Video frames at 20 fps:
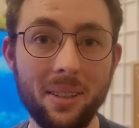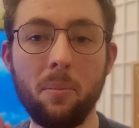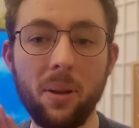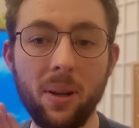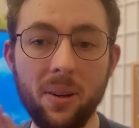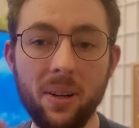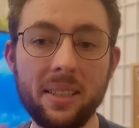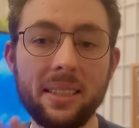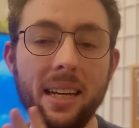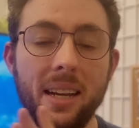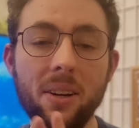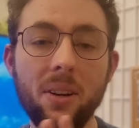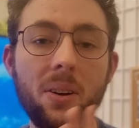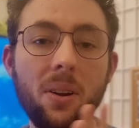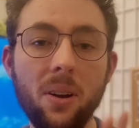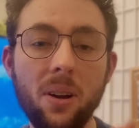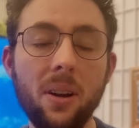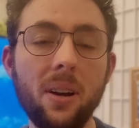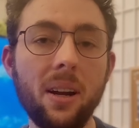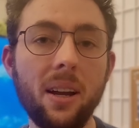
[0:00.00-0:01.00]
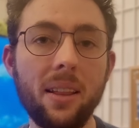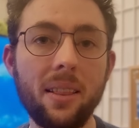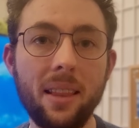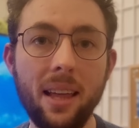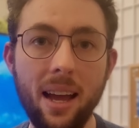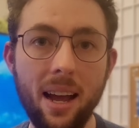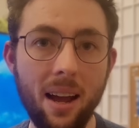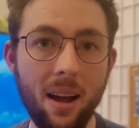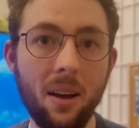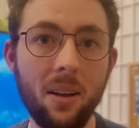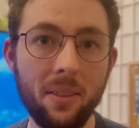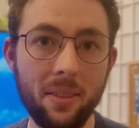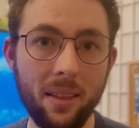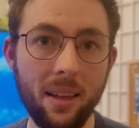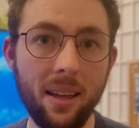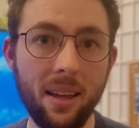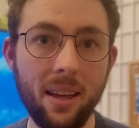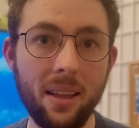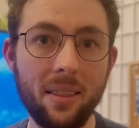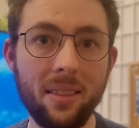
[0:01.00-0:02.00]
Because I know that out
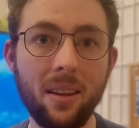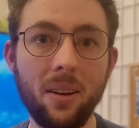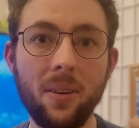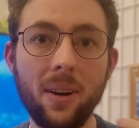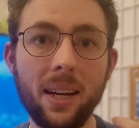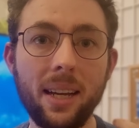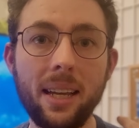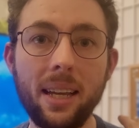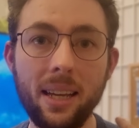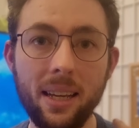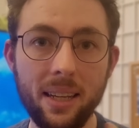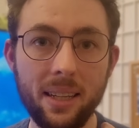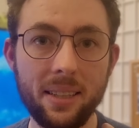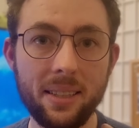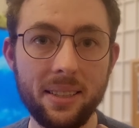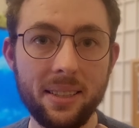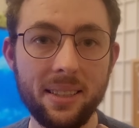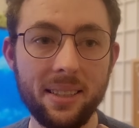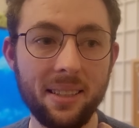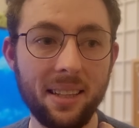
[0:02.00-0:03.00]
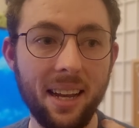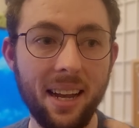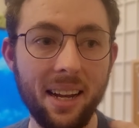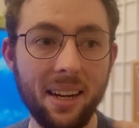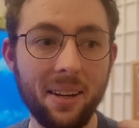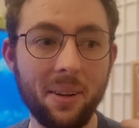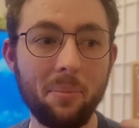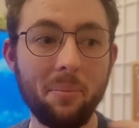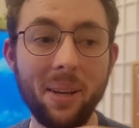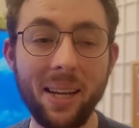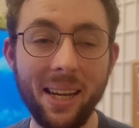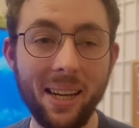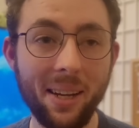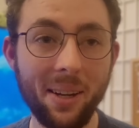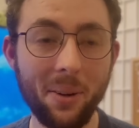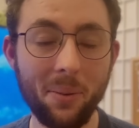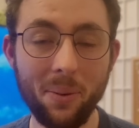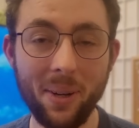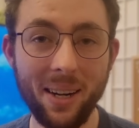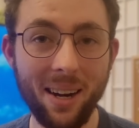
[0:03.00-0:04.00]
there are kids like
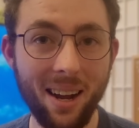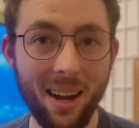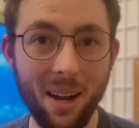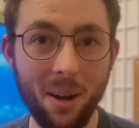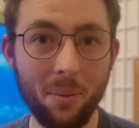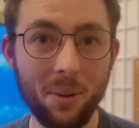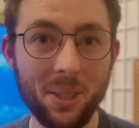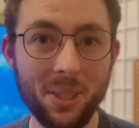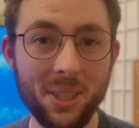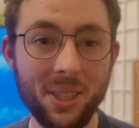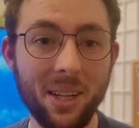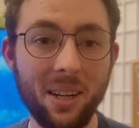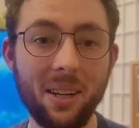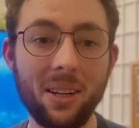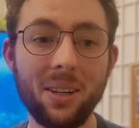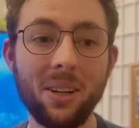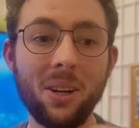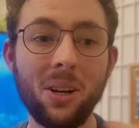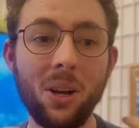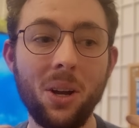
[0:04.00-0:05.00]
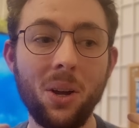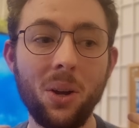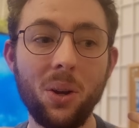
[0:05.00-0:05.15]
me when I was young